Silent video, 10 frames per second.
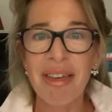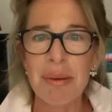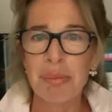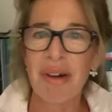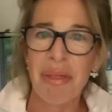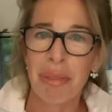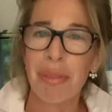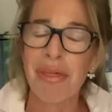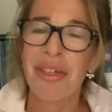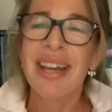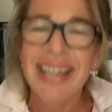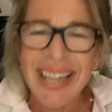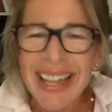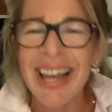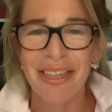impressions
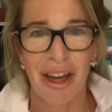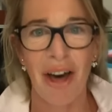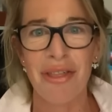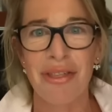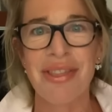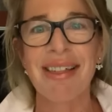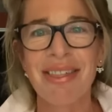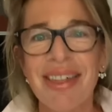at the hustings.